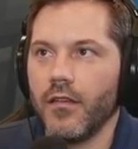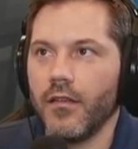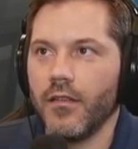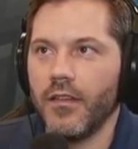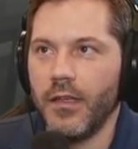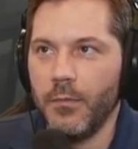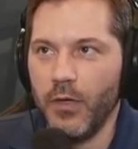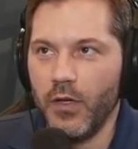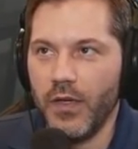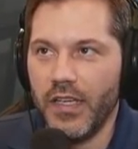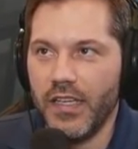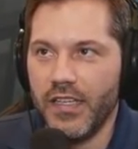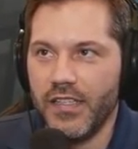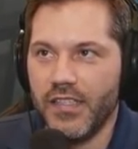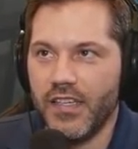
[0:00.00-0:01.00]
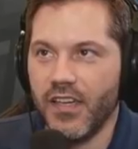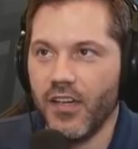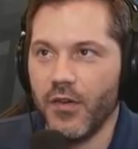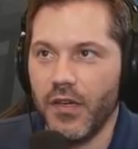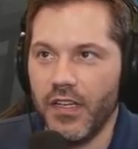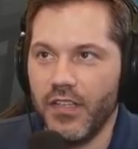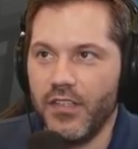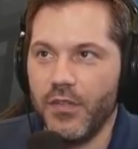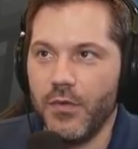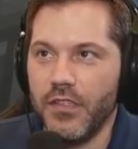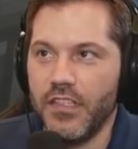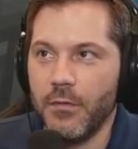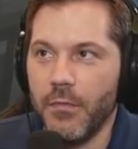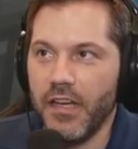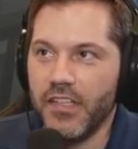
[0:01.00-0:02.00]
Limbo is there's... go into a
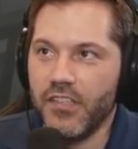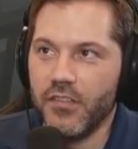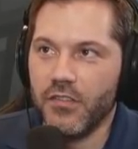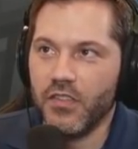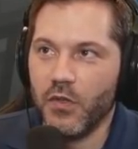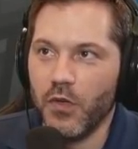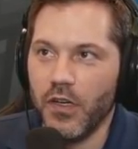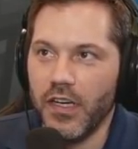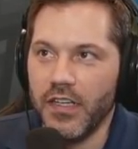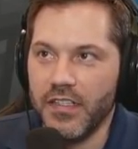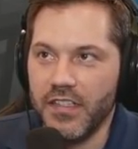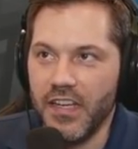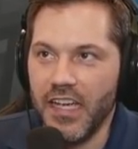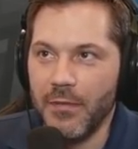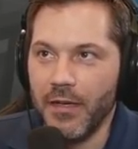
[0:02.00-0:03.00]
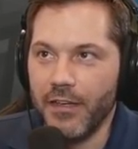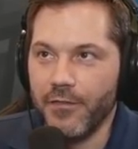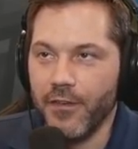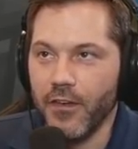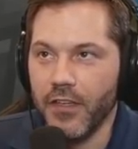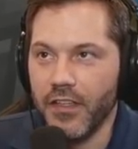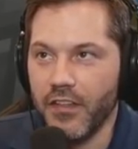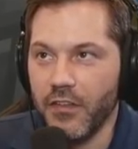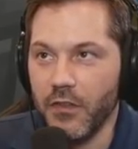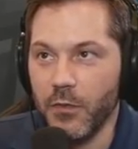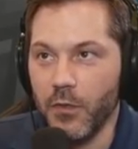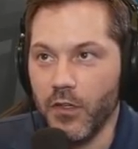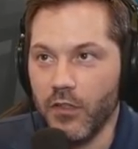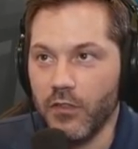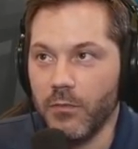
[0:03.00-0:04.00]
dimensional door and die by falling through the
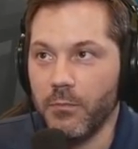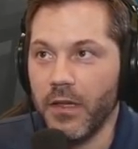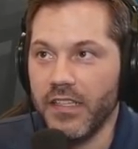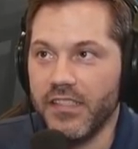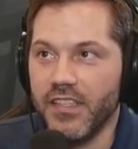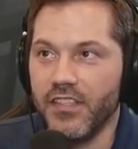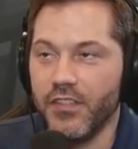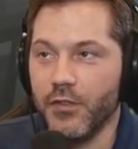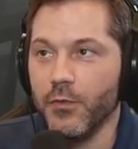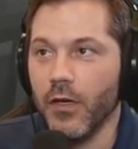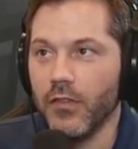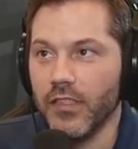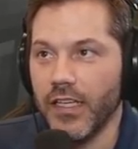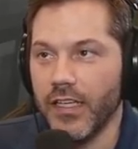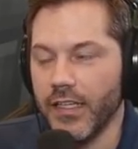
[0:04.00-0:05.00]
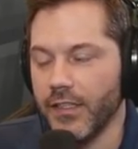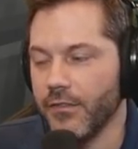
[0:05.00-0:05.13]
world. Best to do while naked.